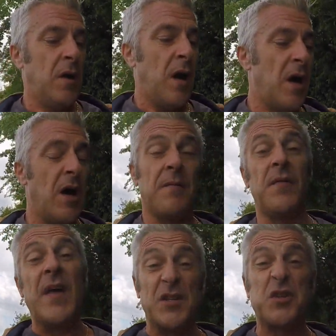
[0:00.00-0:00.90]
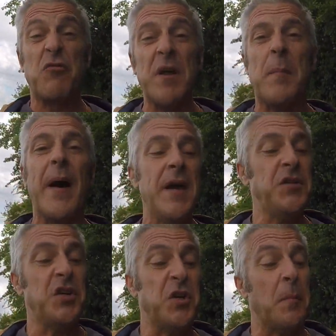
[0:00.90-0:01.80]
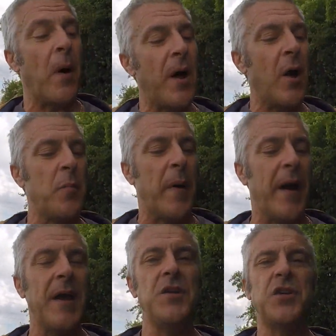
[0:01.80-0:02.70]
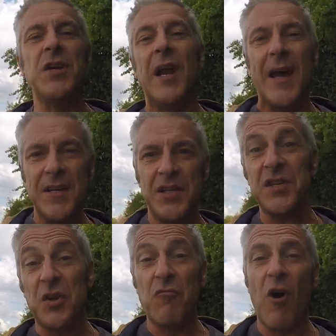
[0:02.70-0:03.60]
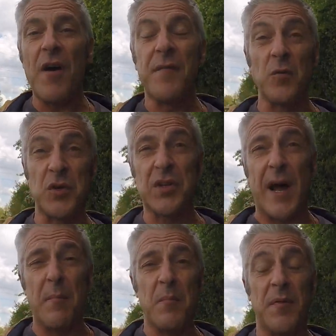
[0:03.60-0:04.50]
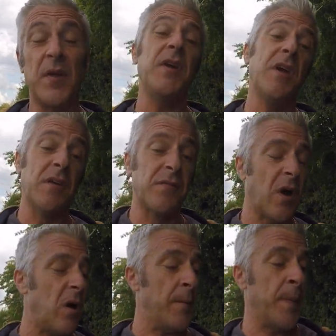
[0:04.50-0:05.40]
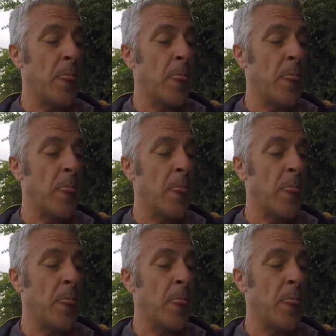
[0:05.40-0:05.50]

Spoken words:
and that's 3 pages, your bio page, your latest arrival stamp that you'd have got,